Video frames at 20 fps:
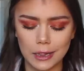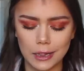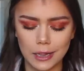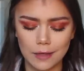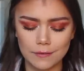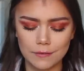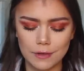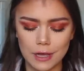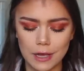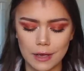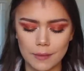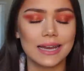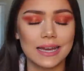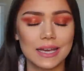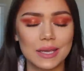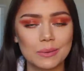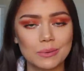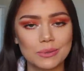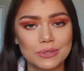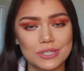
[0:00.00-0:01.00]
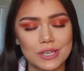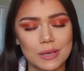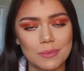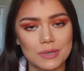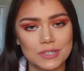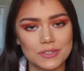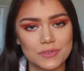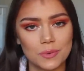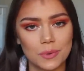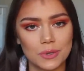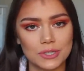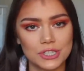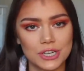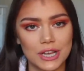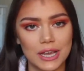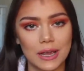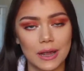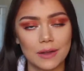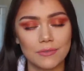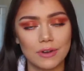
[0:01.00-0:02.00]
love it. Thank you all so much for
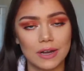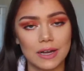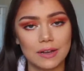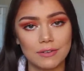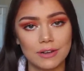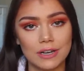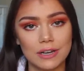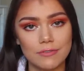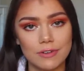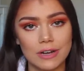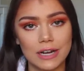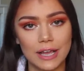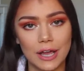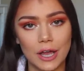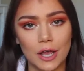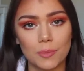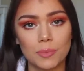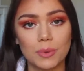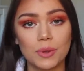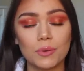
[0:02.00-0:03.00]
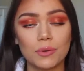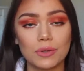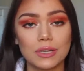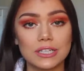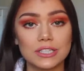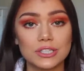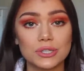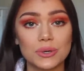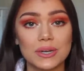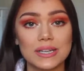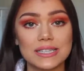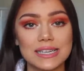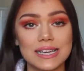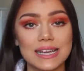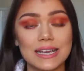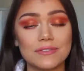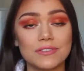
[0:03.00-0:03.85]
watching. I really, really, really hope you all enjoyed it.